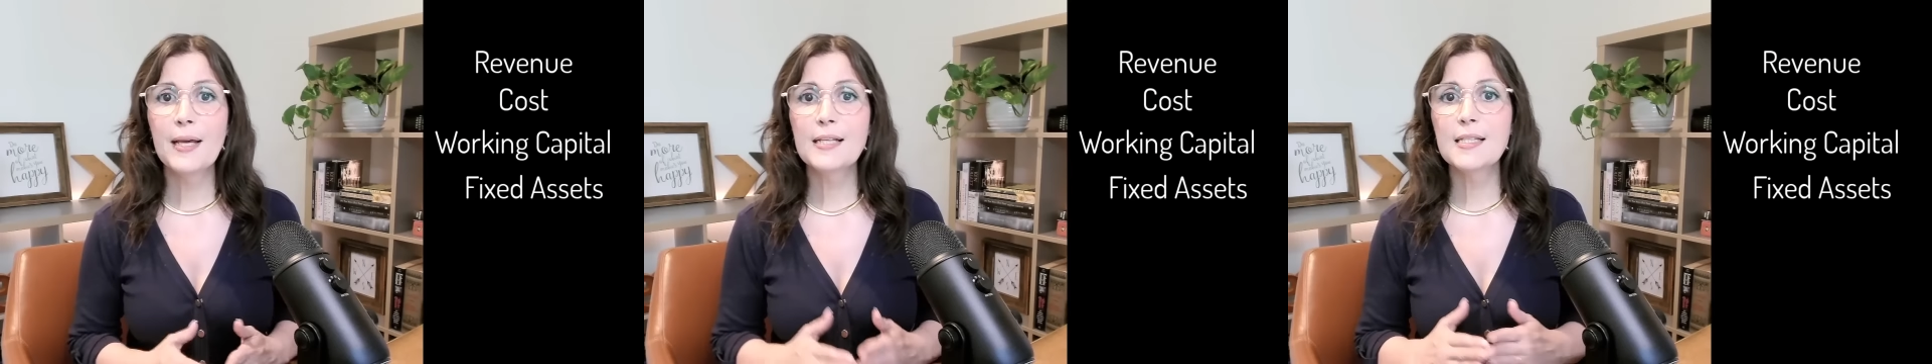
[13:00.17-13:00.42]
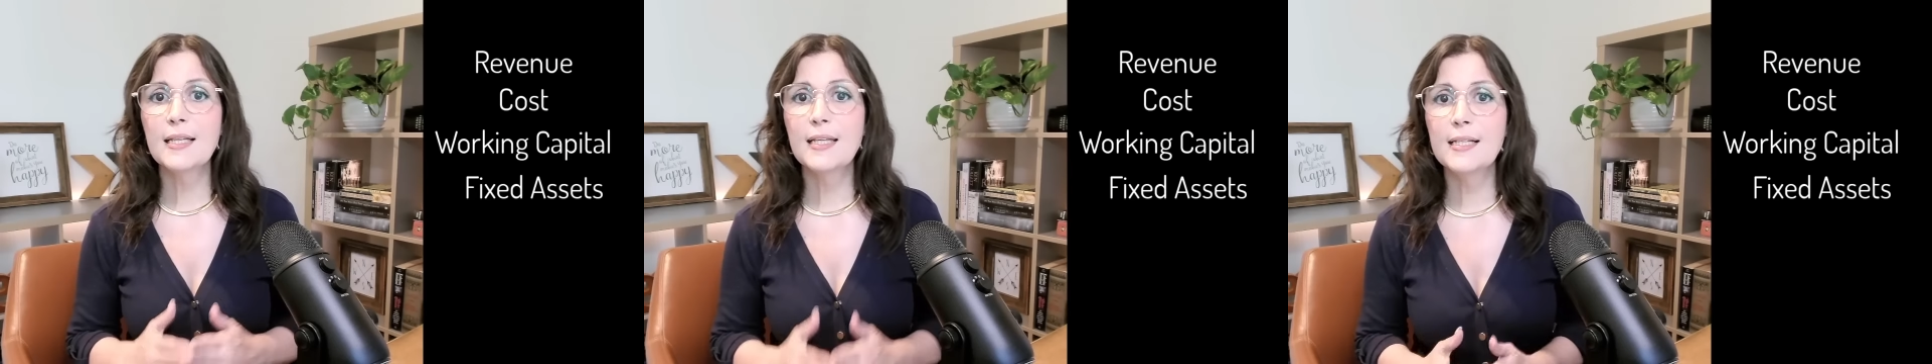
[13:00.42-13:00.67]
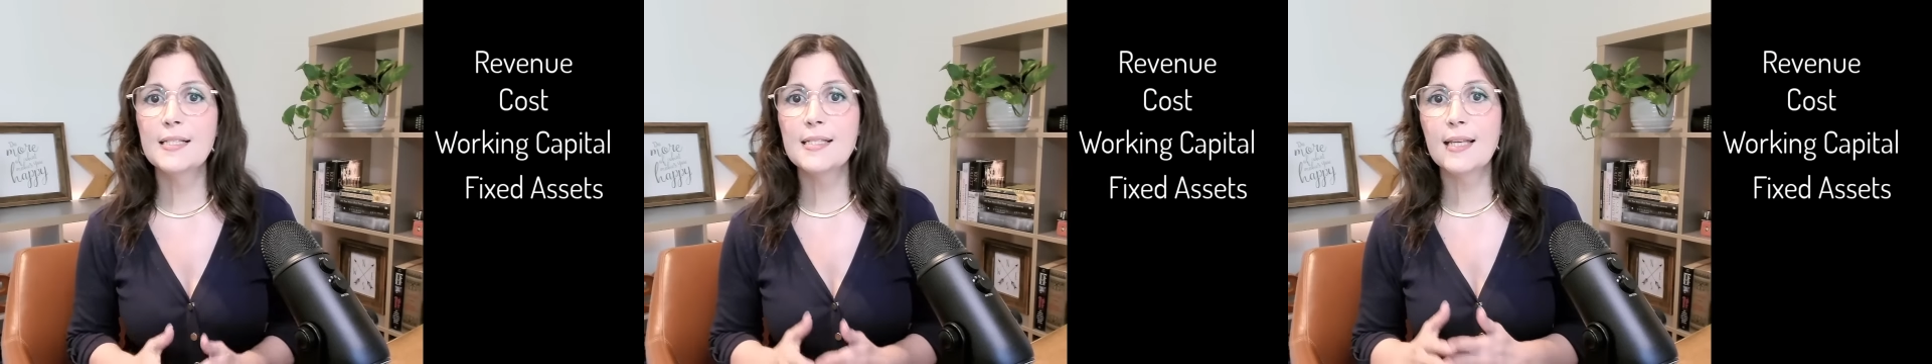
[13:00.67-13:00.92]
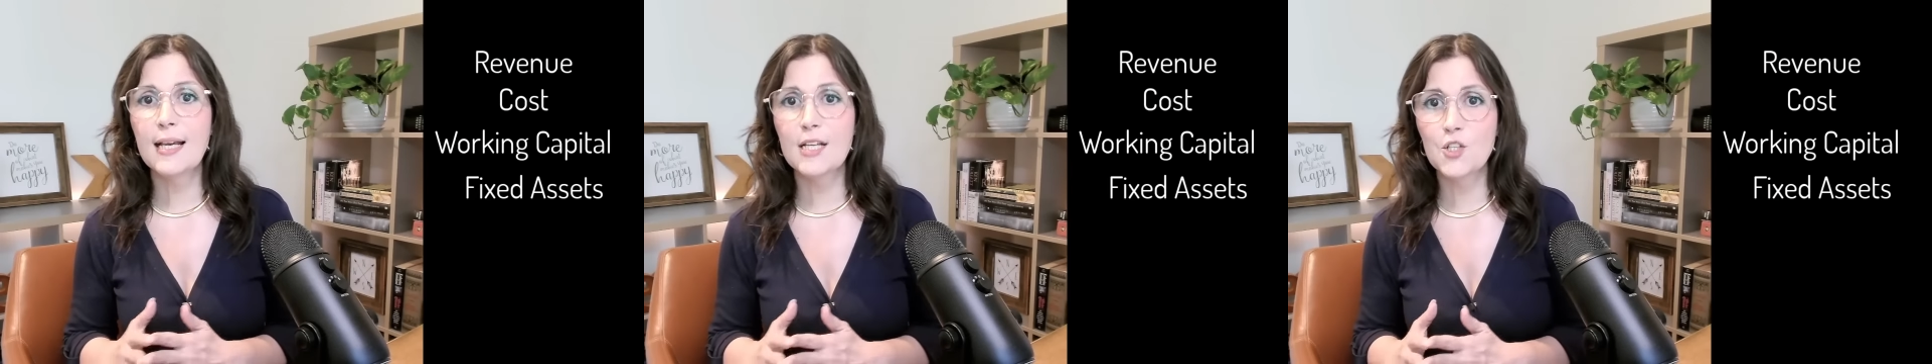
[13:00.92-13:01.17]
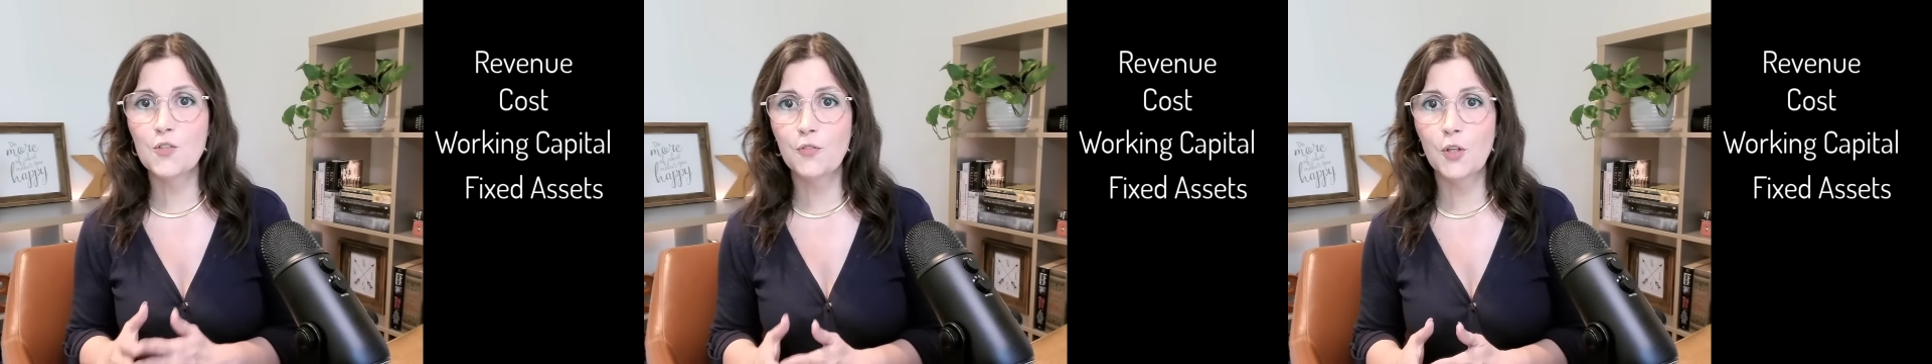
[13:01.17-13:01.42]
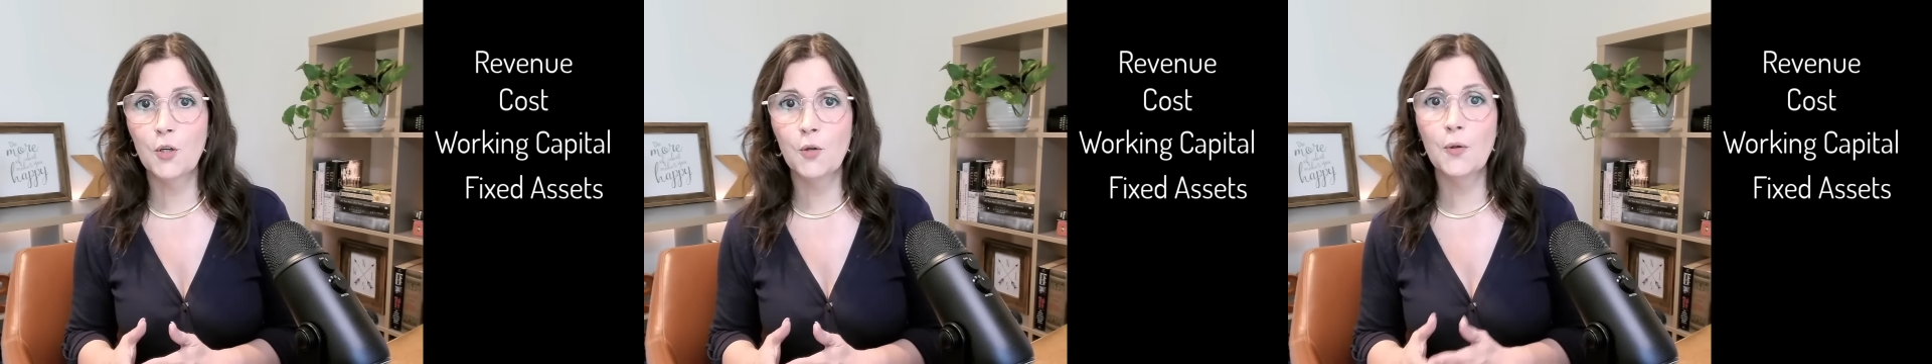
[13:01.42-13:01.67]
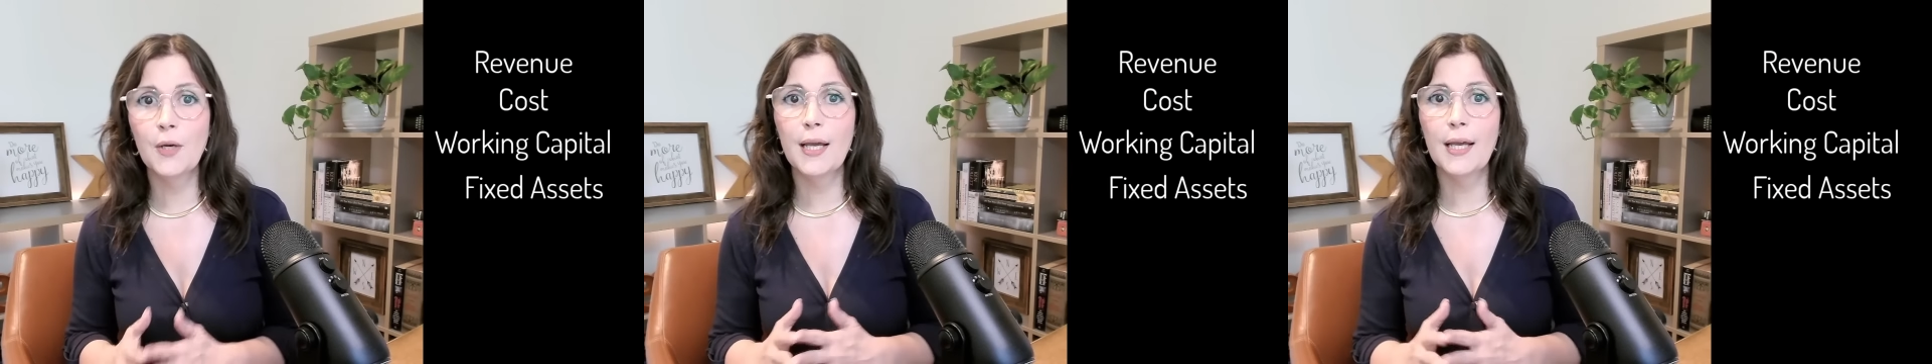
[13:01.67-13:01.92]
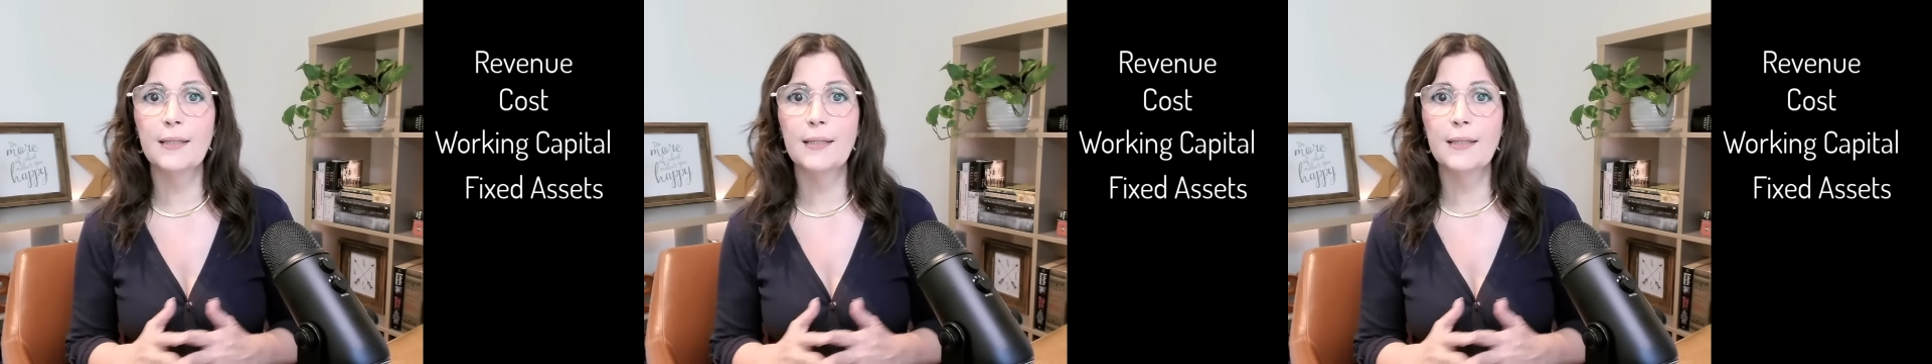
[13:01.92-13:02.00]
hits cash flow and the